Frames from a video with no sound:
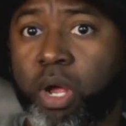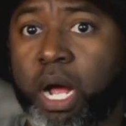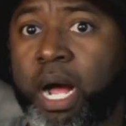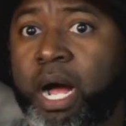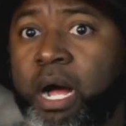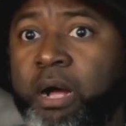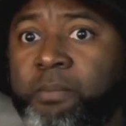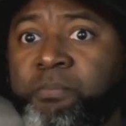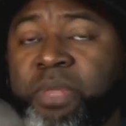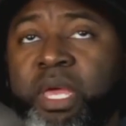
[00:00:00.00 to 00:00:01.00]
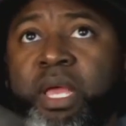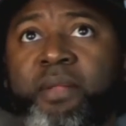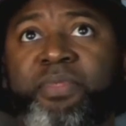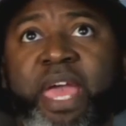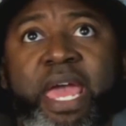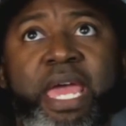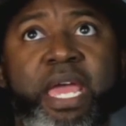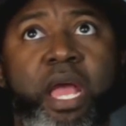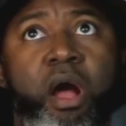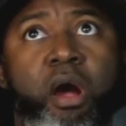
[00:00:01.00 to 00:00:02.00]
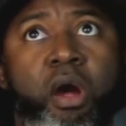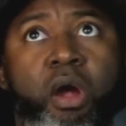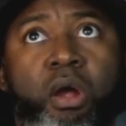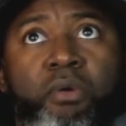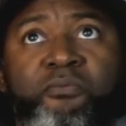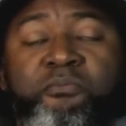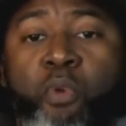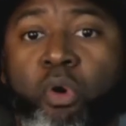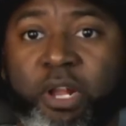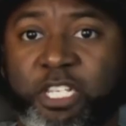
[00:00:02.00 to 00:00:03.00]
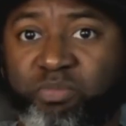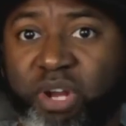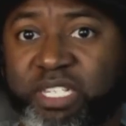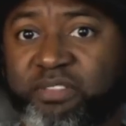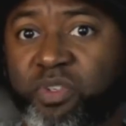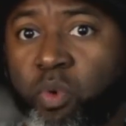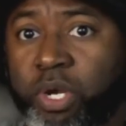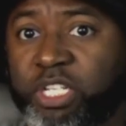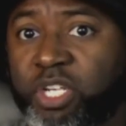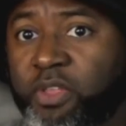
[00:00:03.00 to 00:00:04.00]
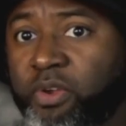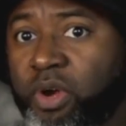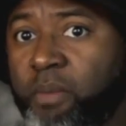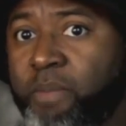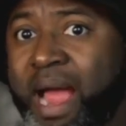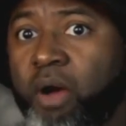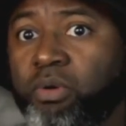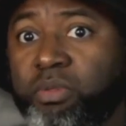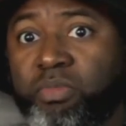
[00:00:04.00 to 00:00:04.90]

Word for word: Um, they are more expressive toward each other about